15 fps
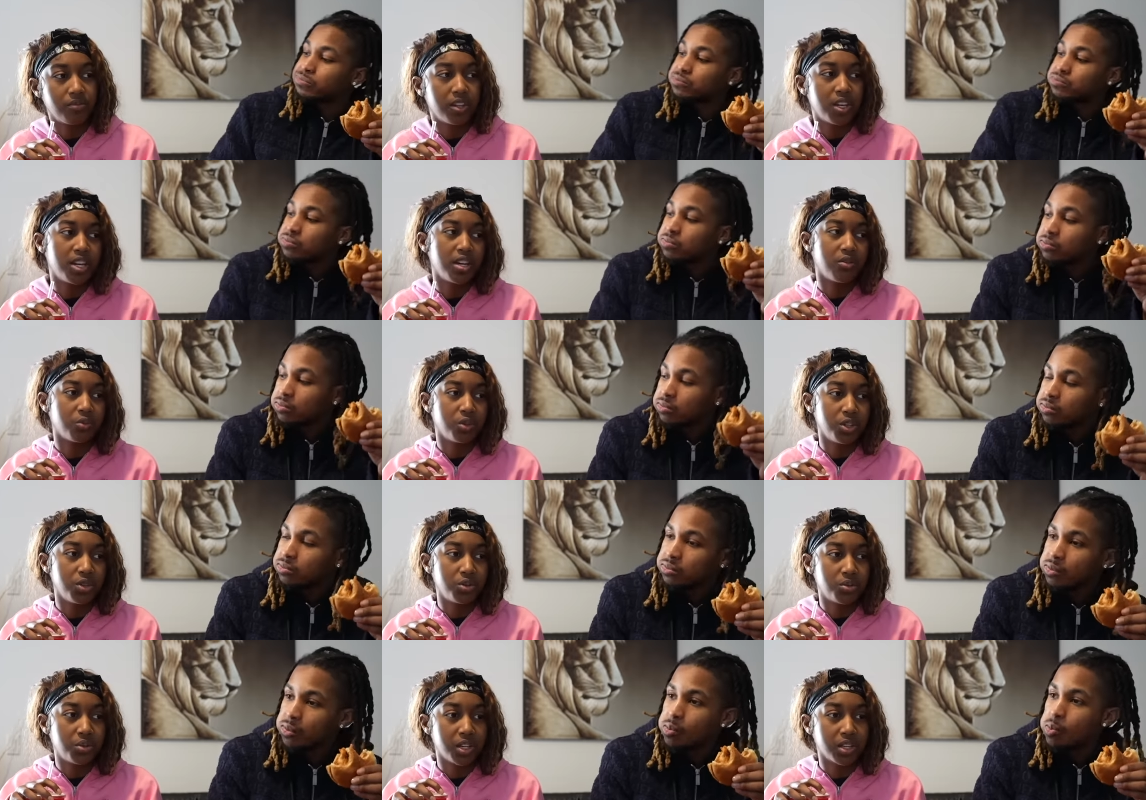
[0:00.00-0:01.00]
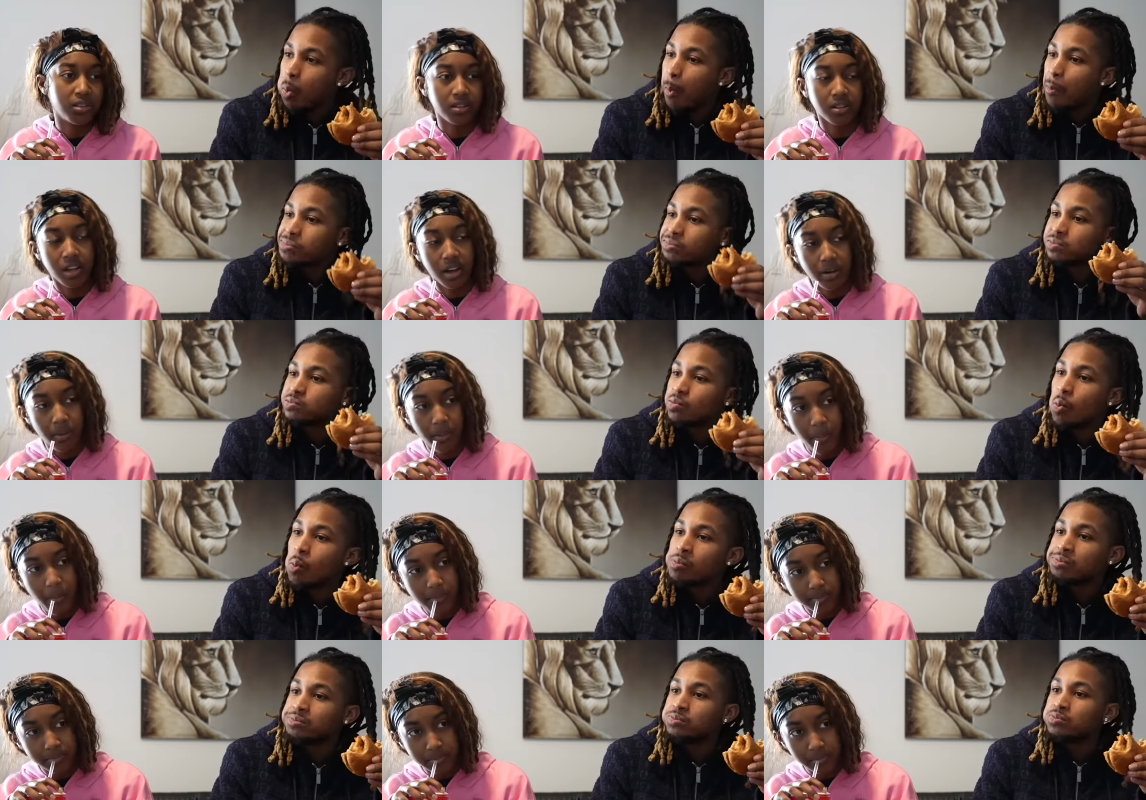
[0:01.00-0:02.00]
Speaker 1: then when you quit and now?
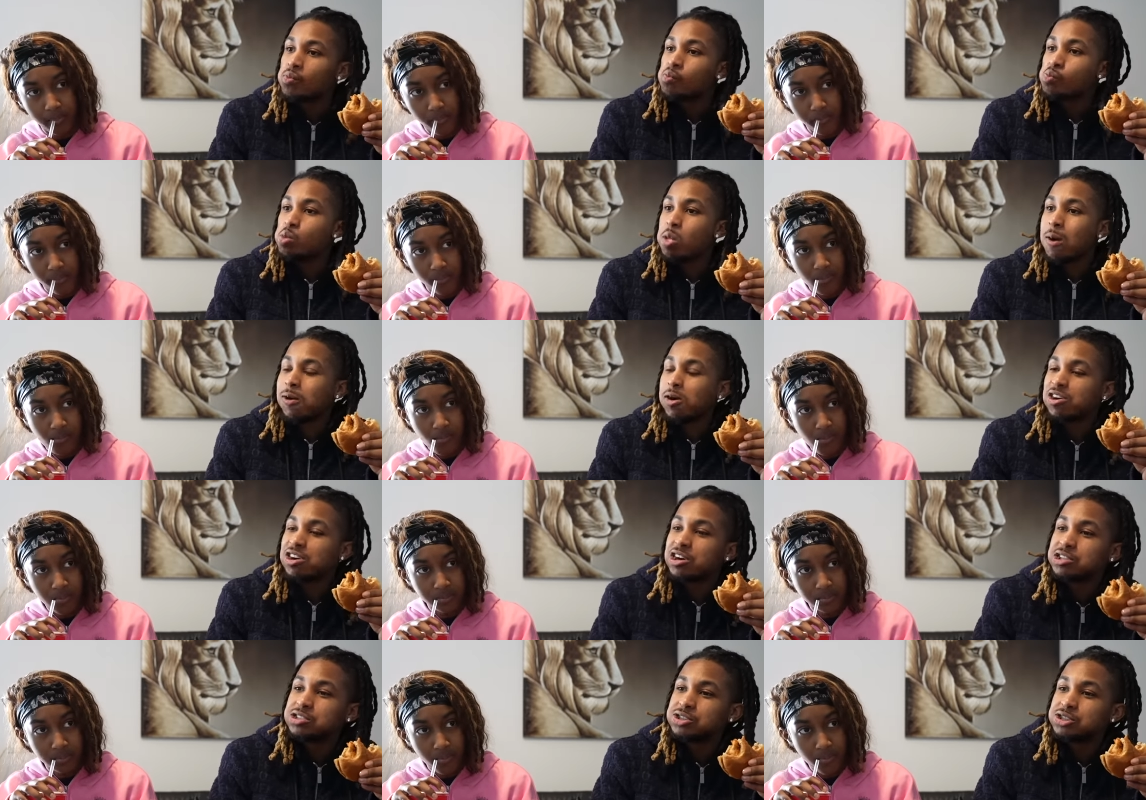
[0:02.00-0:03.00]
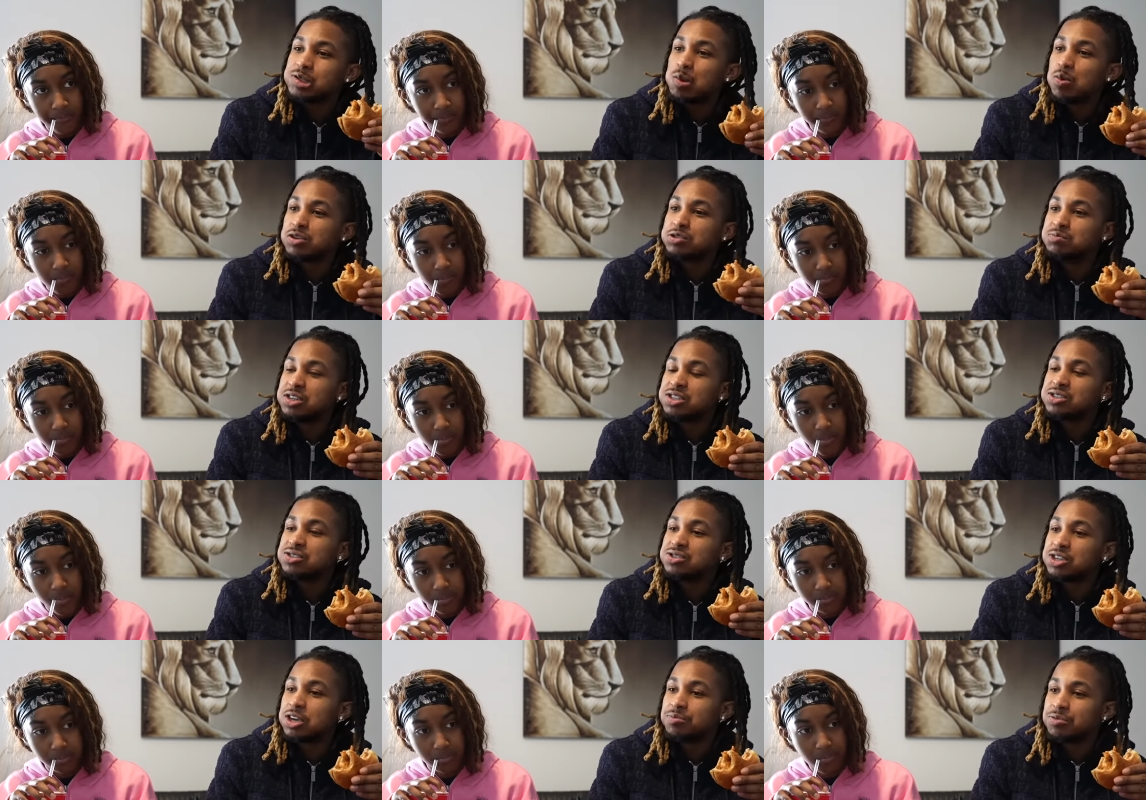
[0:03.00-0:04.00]
Speaker 2: I honestly was missing
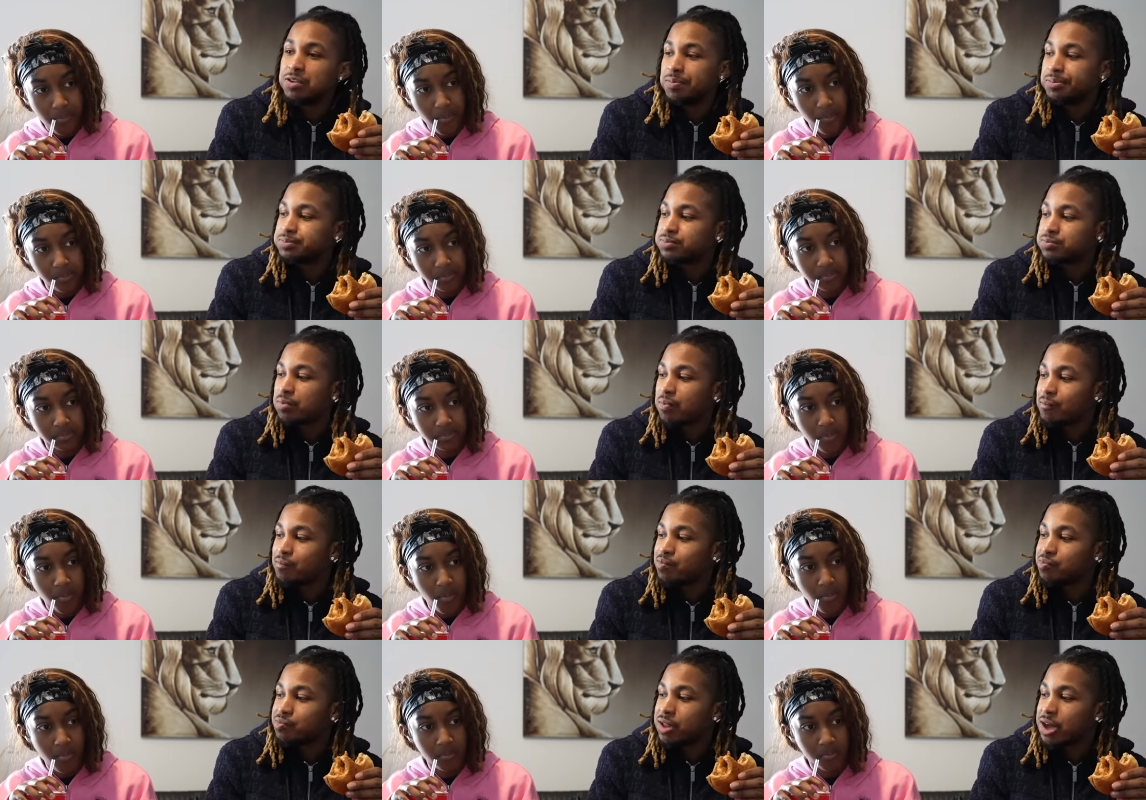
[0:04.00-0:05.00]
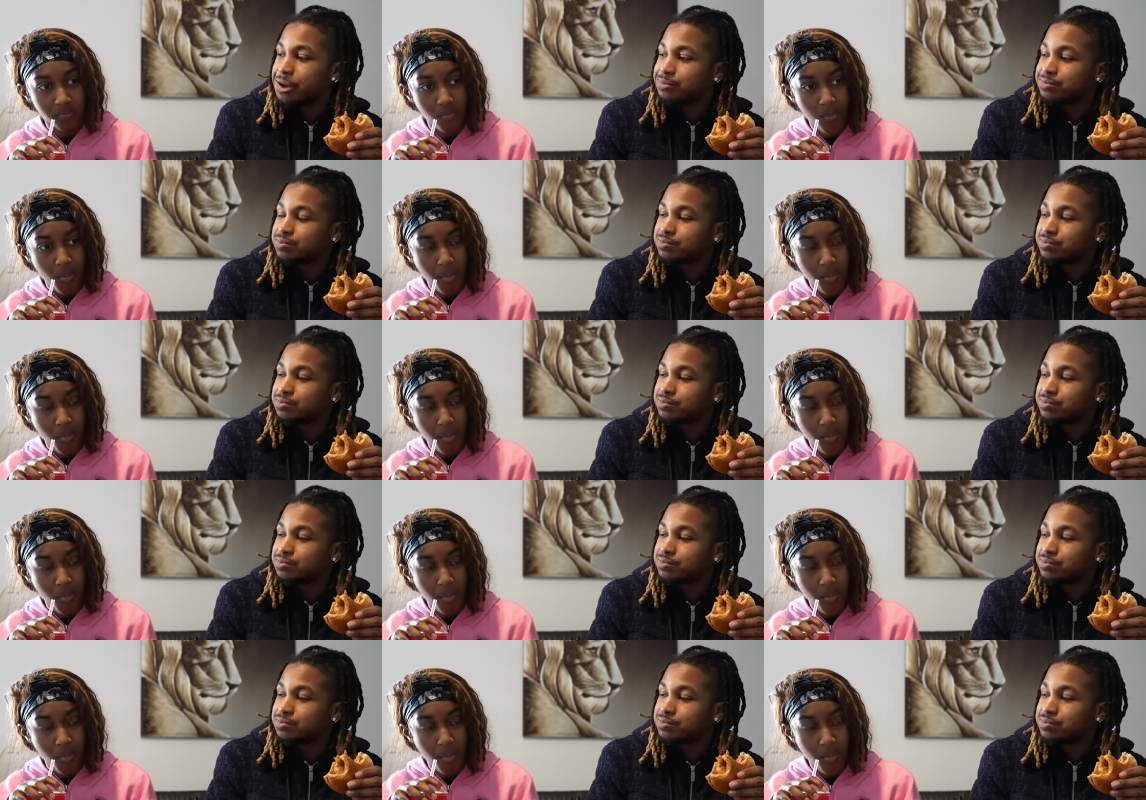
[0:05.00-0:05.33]
something. Like,